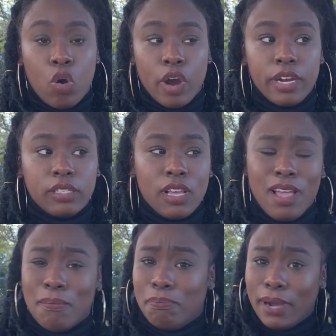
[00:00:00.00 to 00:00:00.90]
course.
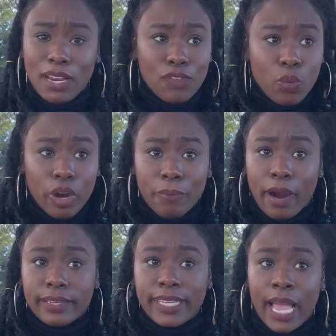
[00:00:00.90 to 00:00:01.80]
But if you work
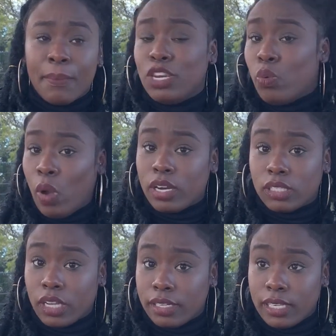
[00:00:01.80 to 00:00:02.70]
part-time and you want to
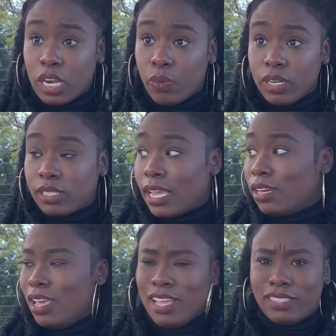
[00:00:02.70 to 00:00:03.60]
start selling real estate,
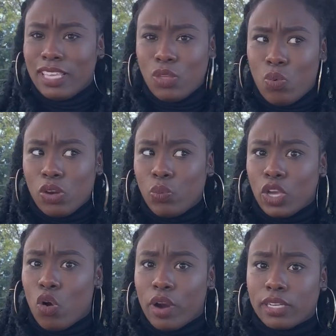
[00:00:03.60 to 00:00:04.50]
take the
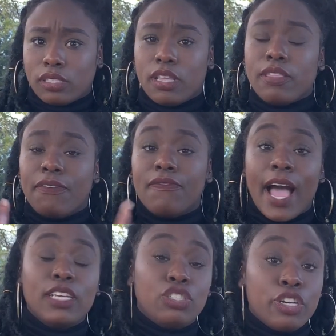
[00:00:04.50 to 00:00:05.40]
1-week course. The
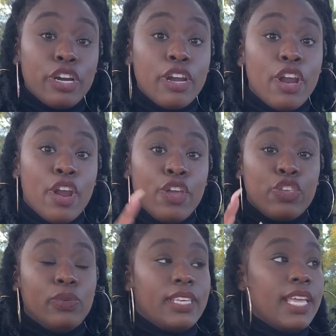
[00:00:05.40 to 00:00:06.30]
faster
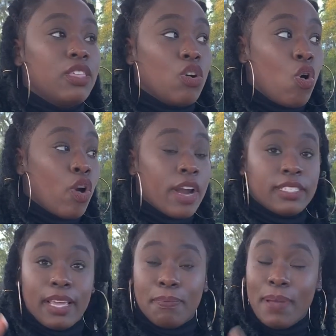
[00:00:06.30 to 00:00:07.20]
you take the course
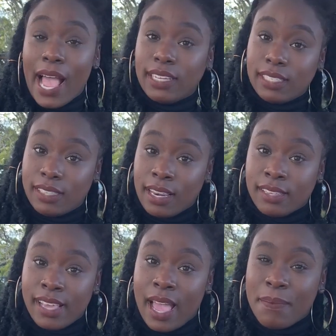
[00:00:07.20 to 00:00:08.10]
and pass the state
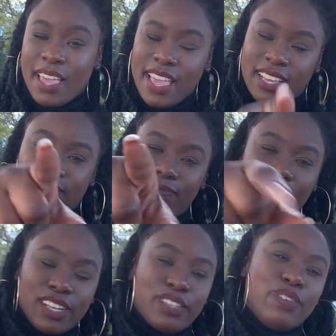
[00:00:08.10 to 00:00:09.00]
exam is the
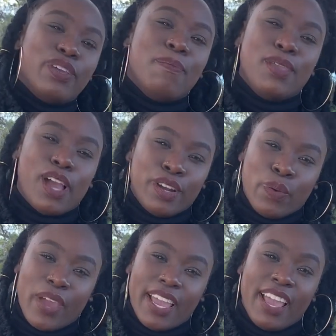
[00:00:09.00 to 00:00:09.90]
faster you can be on your
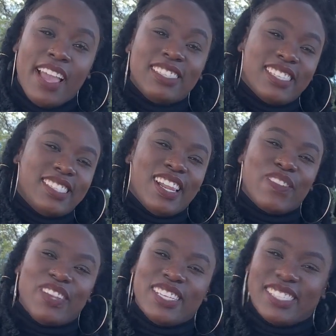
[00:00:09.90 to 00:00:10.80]
way to
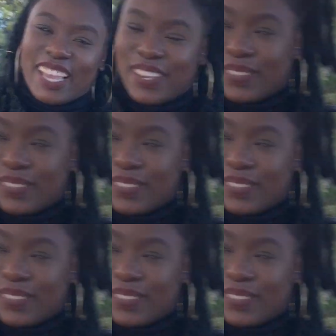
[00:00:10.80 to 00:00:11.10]
selling real estate.